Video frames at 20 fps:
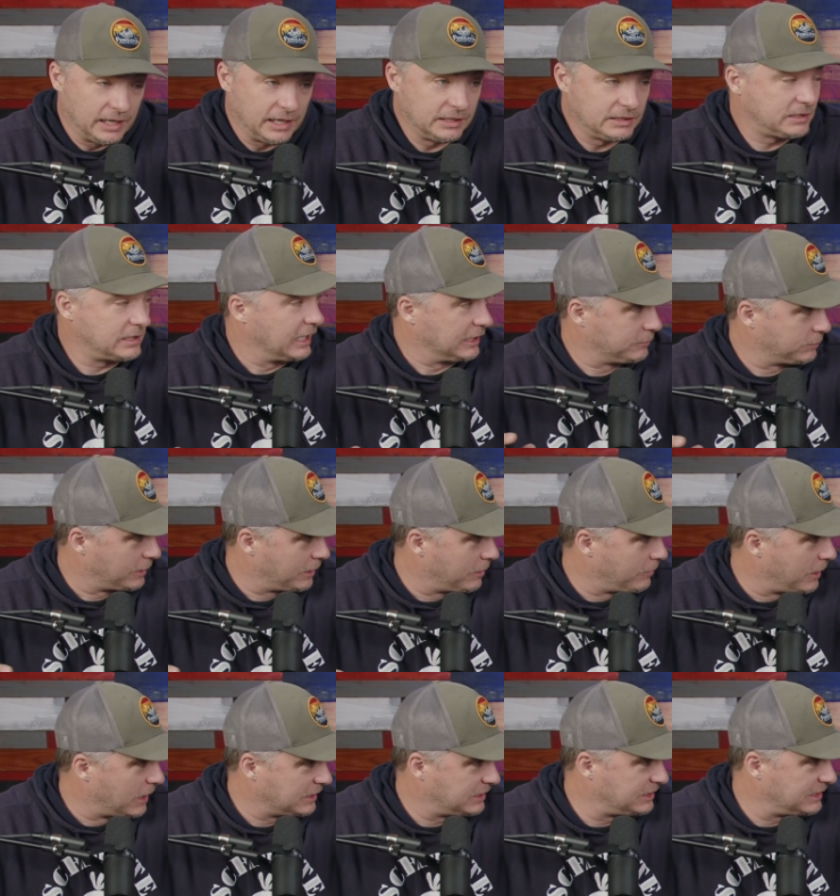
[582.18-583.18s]
is. That's what
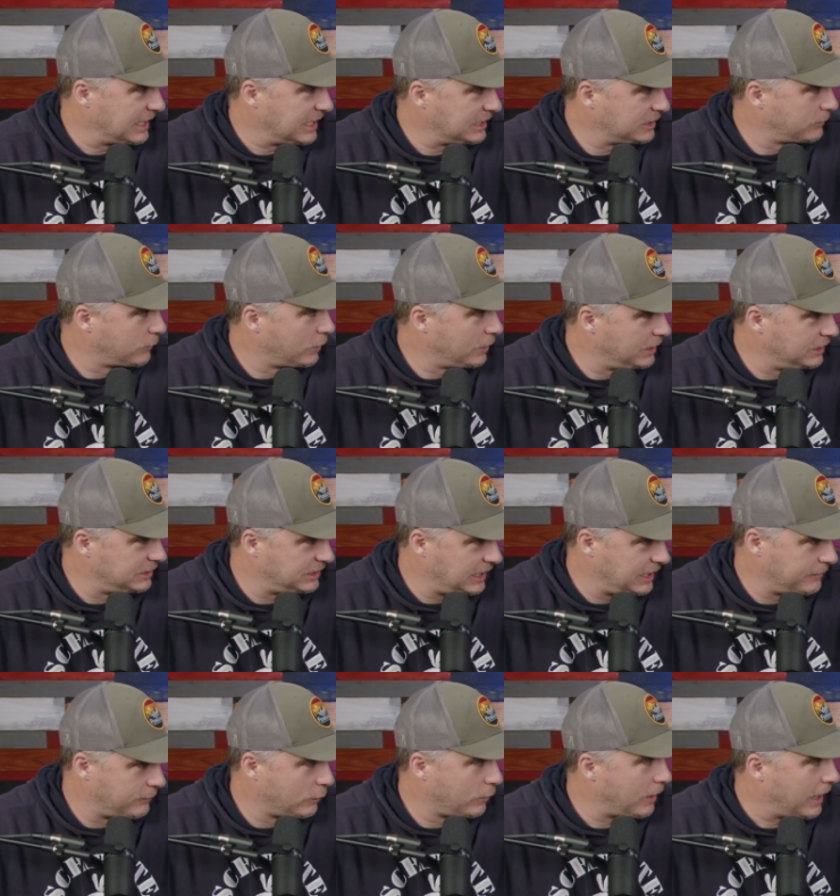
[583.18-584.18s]
Hamas stands for, is
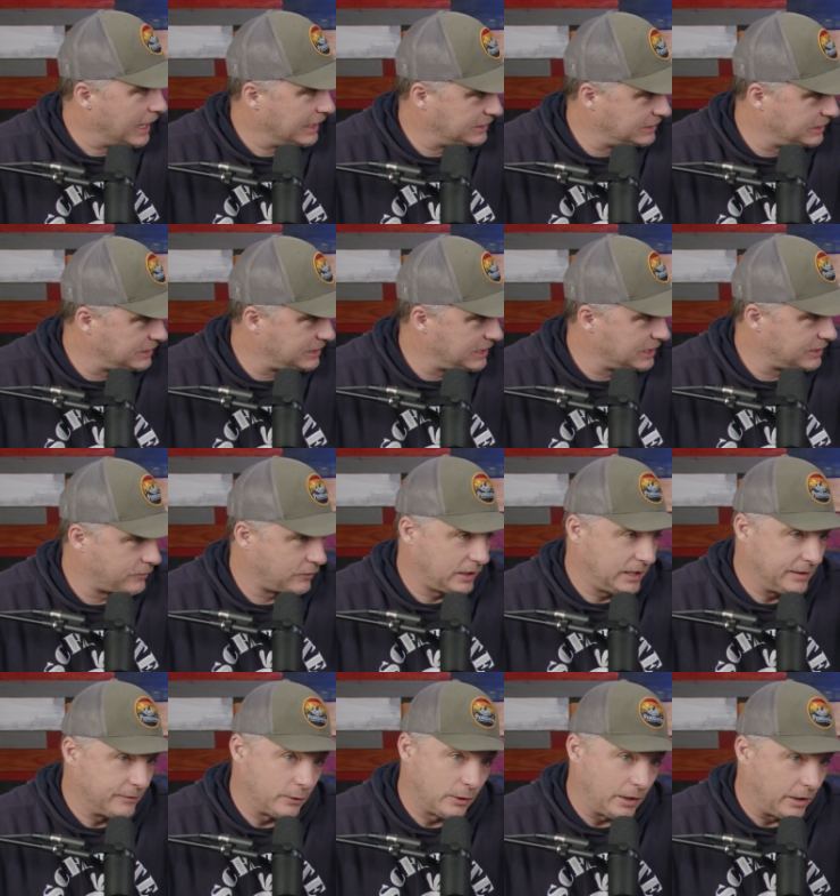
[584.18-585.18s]
evil. ISIS stands for
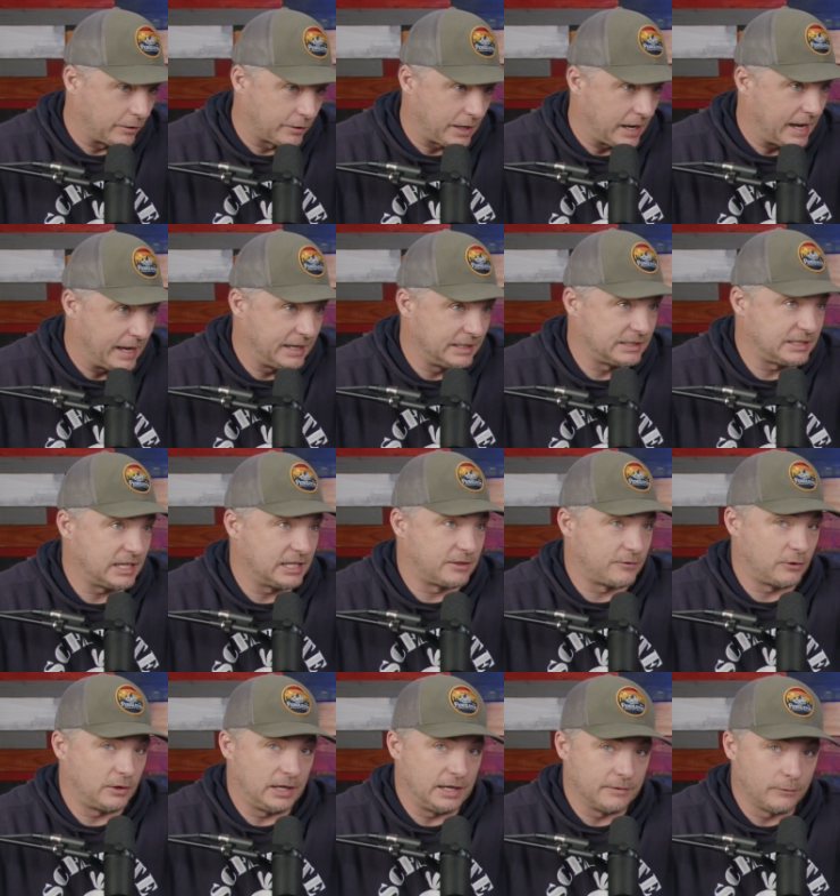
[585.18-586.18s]
evil. Al Qaeda stands
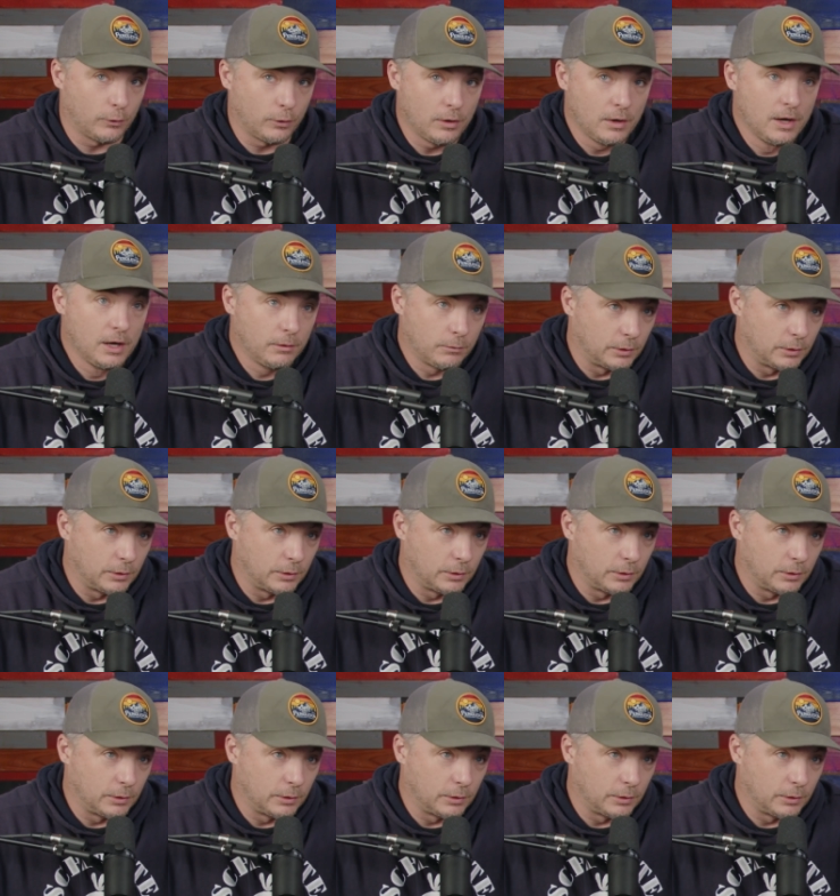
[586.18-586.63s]
for evil.